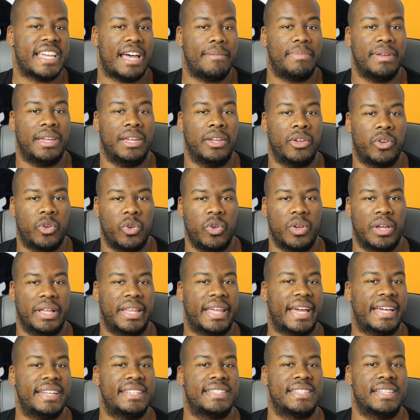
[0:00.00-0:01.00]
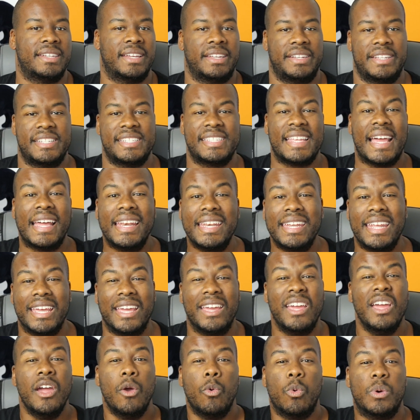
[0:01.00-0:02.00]
tab in Google Ads and
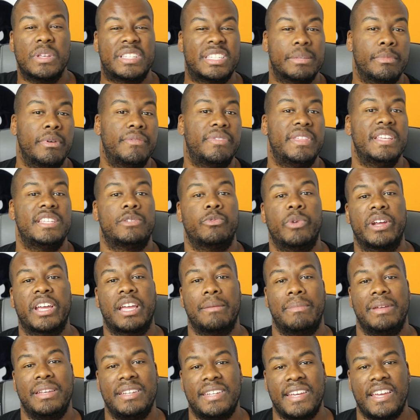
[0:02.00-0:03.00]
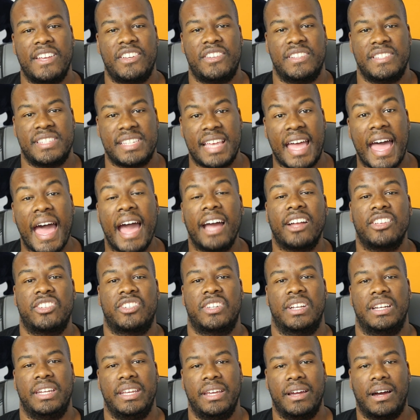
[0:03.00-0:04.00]
understanding what some of these recommendations
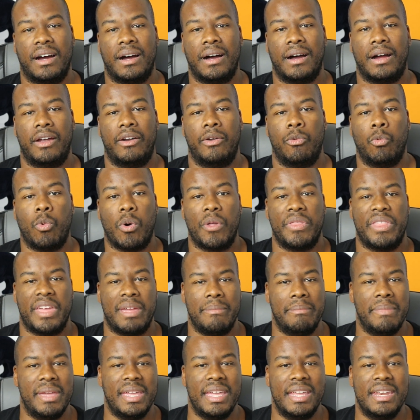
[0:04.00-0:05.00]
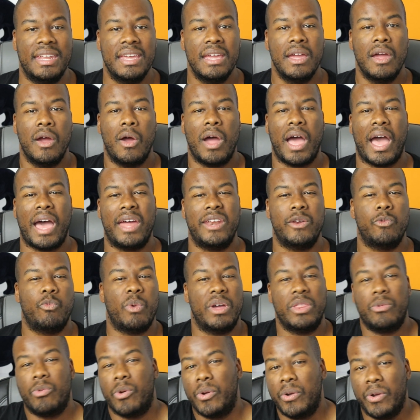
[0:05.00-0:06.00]
actually are and what they mean, and
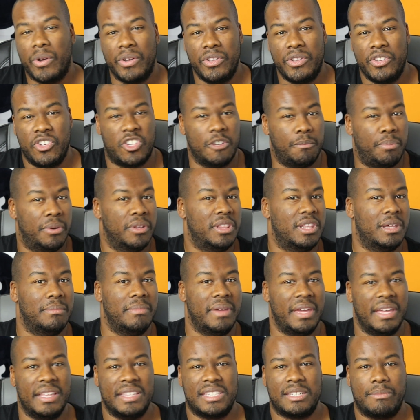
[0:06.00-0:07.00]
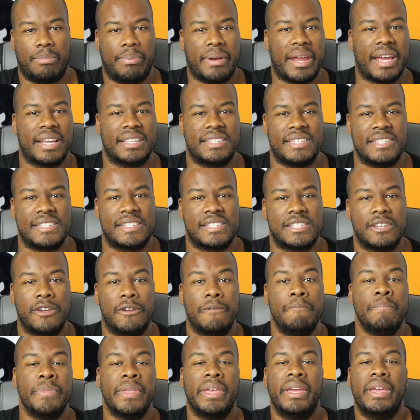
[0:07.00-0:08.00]
whether or not you should put them into practice.
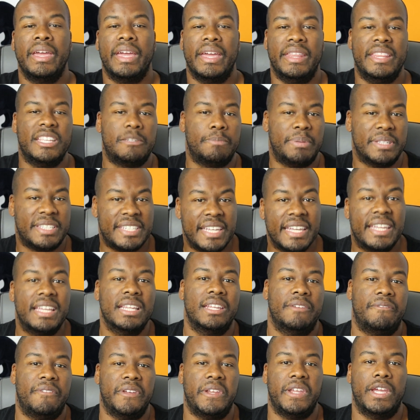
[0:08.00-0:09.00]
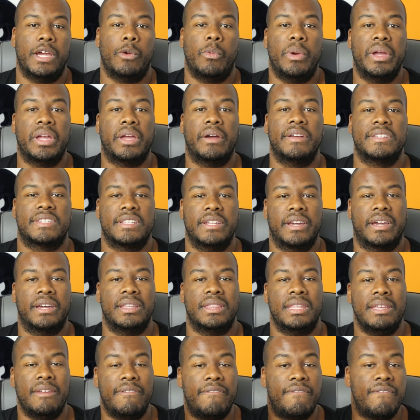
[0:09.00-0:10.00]
So, in this particular video, we're going to look
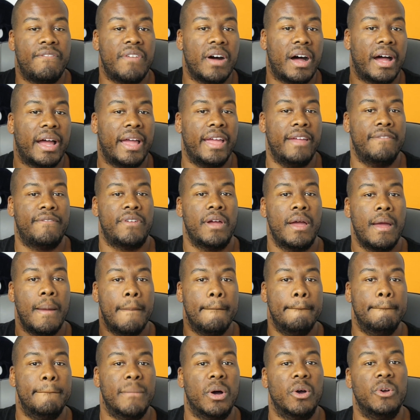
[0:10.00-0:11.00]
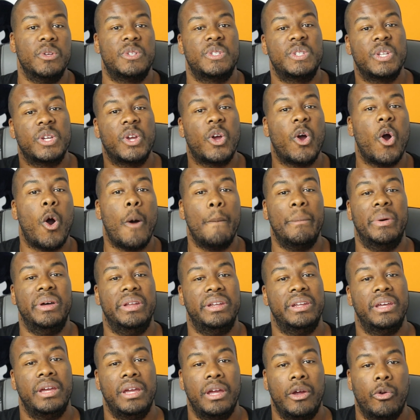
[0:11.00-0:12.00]
at the five most
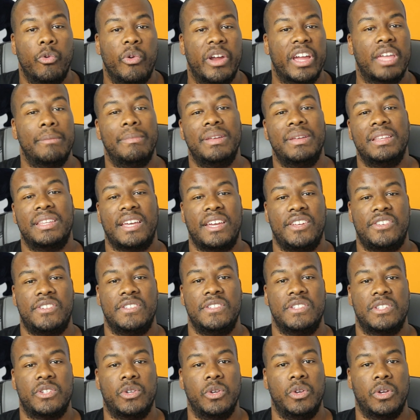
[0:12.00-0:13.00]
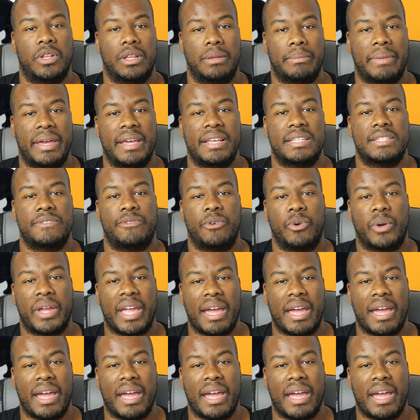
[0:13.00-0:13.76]
common recommendations Google makes for